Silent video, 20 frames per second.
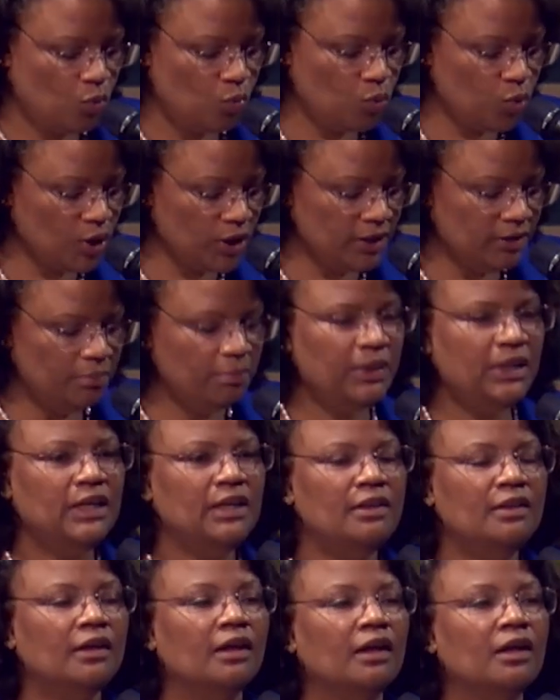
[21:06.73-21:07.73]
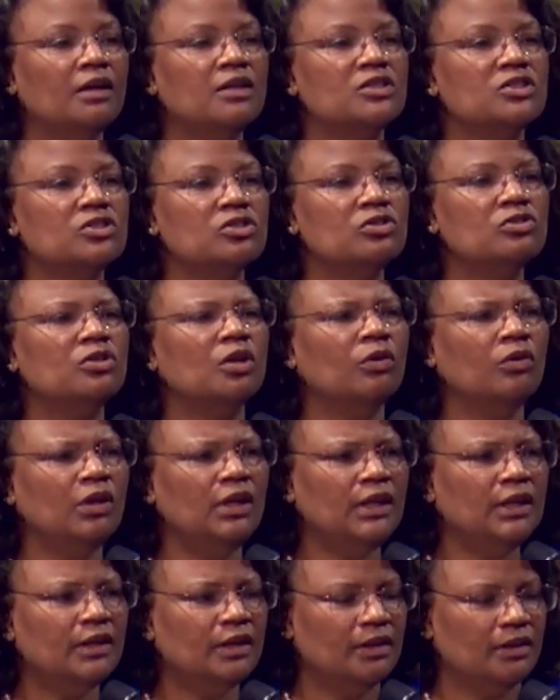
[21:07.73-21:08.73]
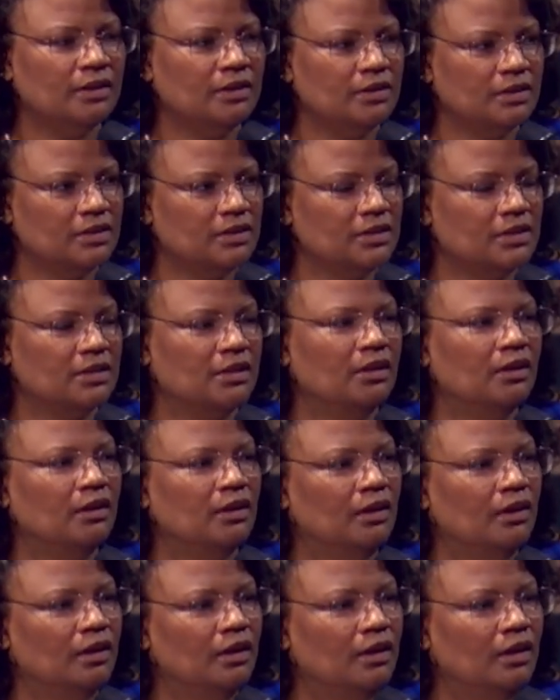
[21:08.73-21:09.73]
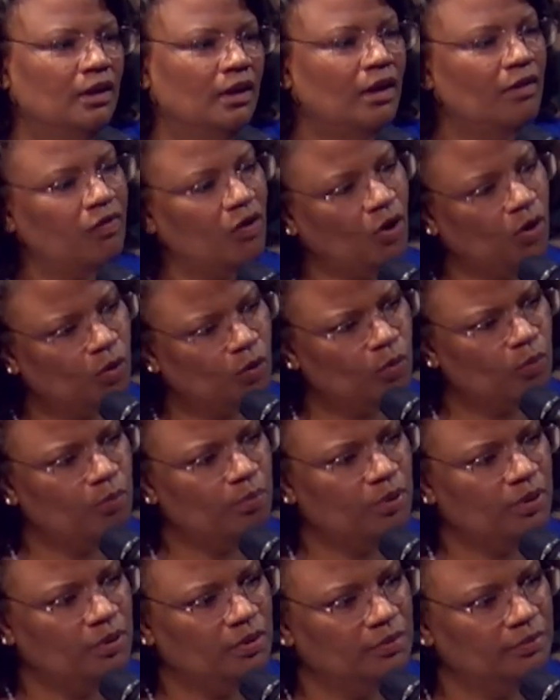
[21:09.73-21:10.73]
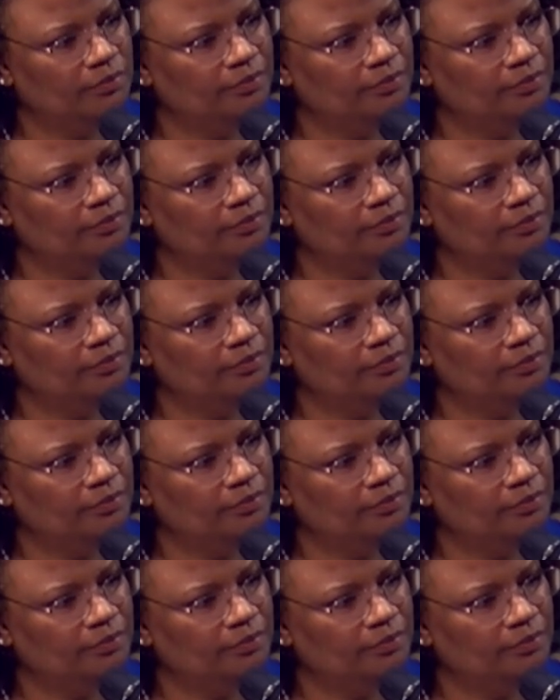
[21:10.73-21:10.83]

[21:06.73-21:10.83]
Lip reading: would be the custodians of hope.